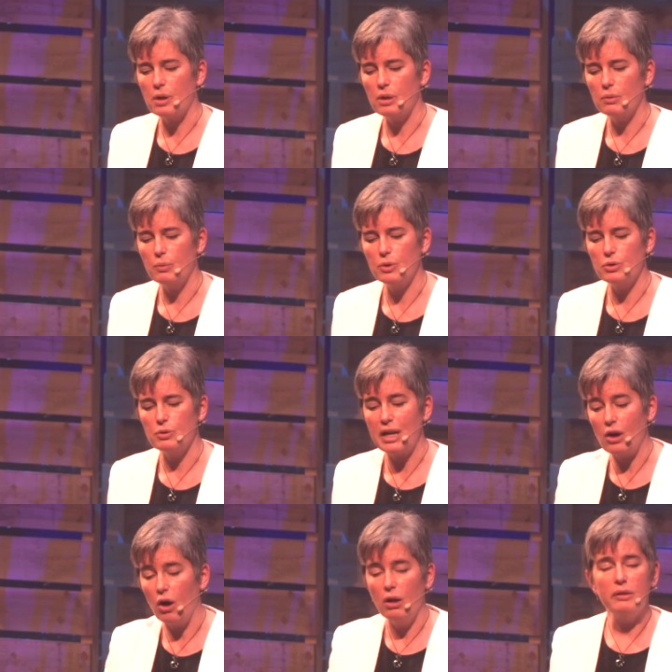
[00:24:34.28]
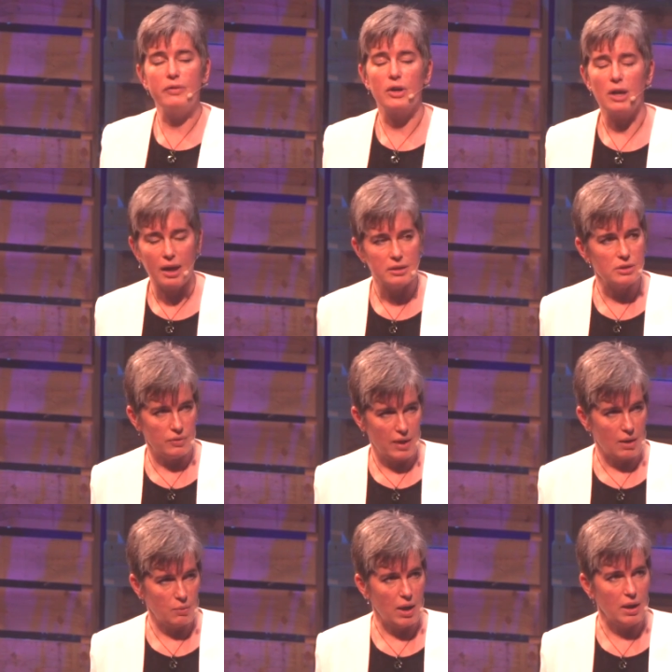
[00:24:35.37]
where we're treating all of our cancer
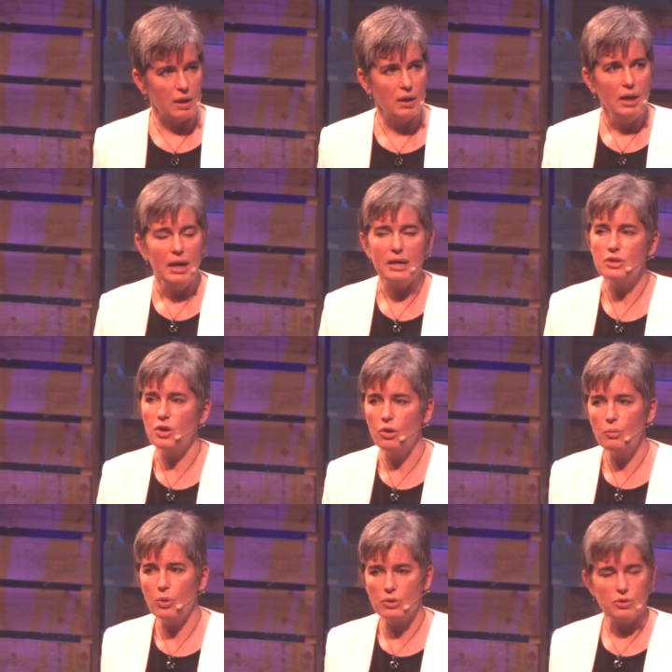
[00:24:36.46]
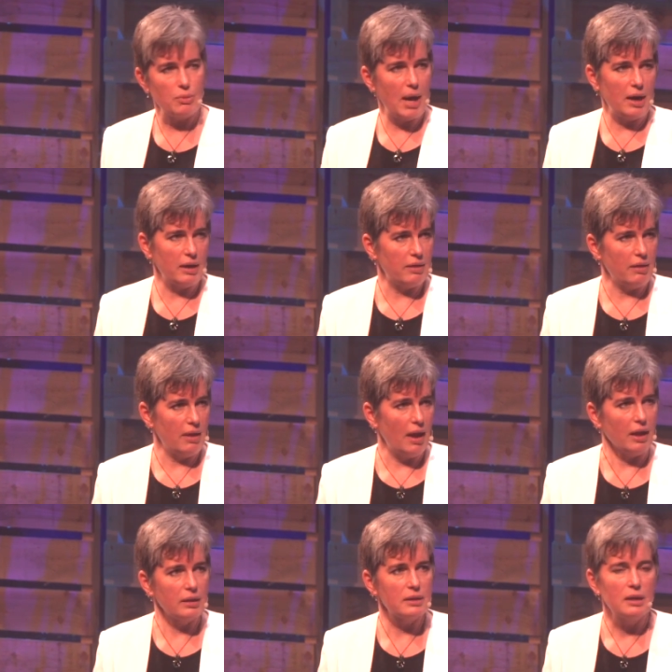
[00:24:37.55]
that way, it's no more traumatic than
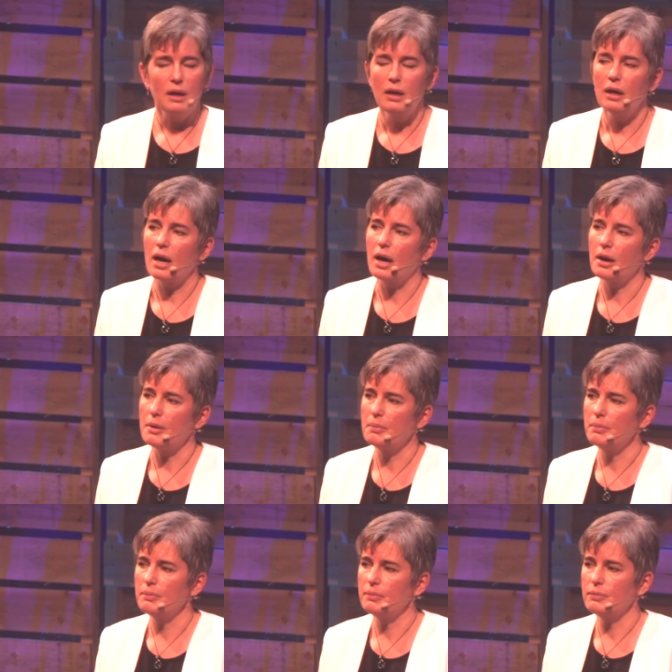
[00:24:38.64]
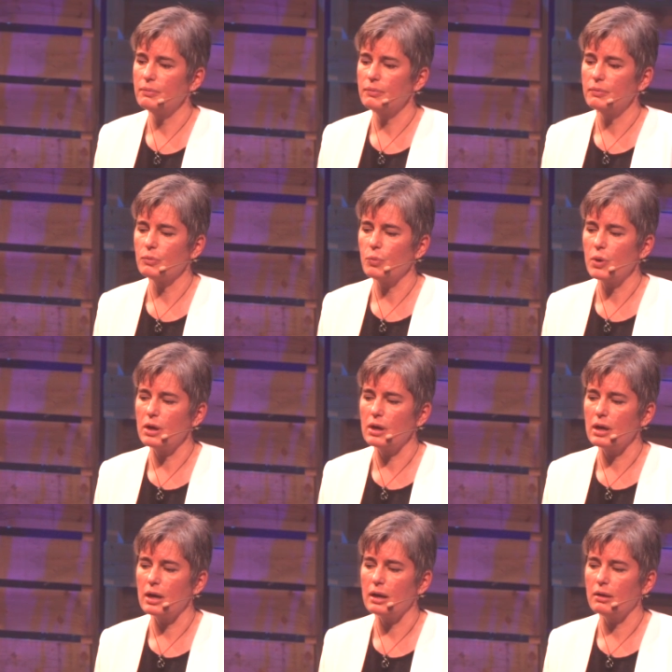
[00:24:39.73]
that.
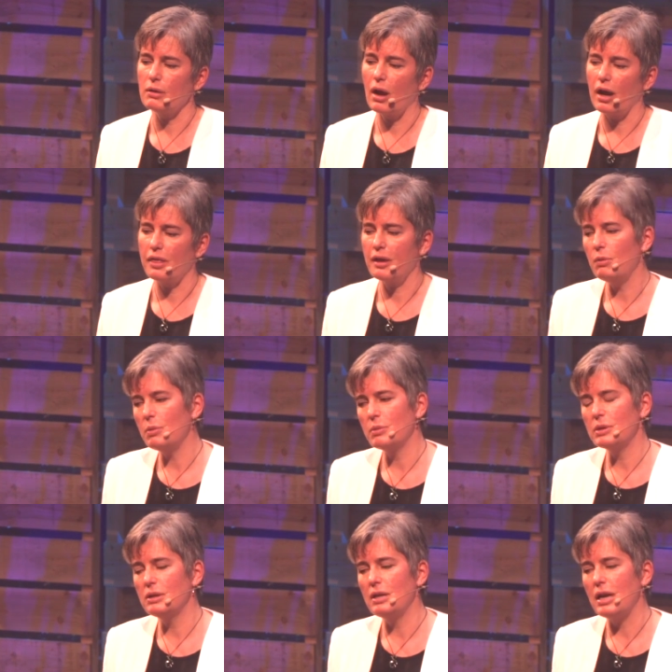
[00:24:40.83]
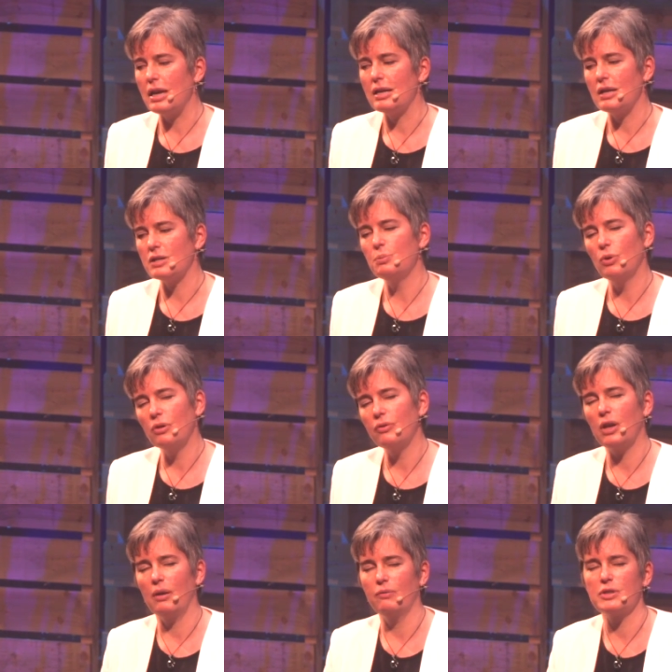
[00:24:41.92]
Okay. I think we would, it's more of
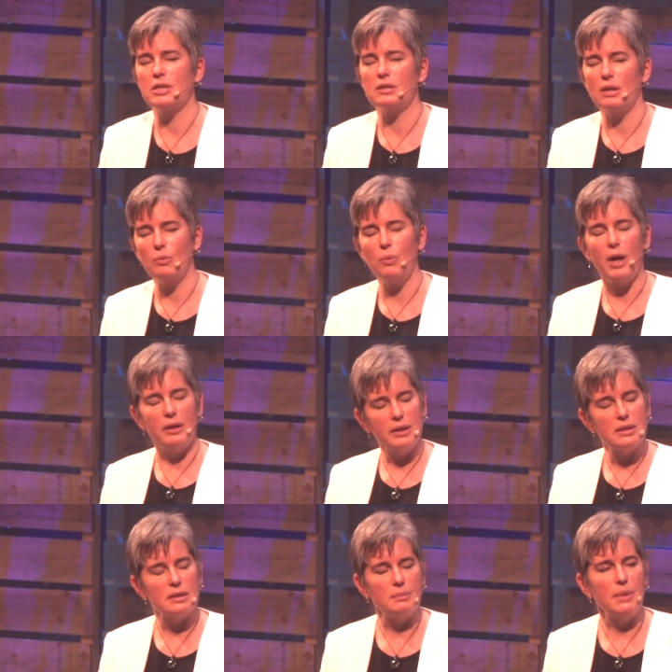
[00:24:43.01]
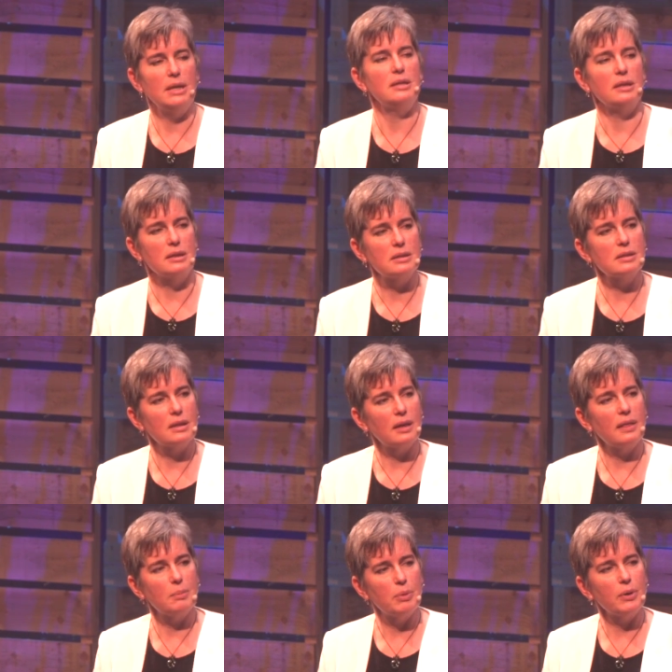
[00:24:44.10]
an emphasis on wellness and maintenance at
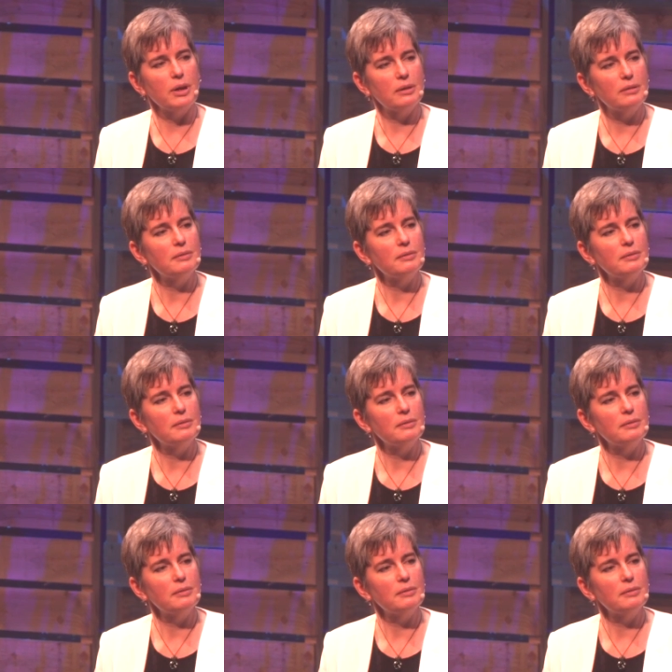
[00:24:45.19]
that point.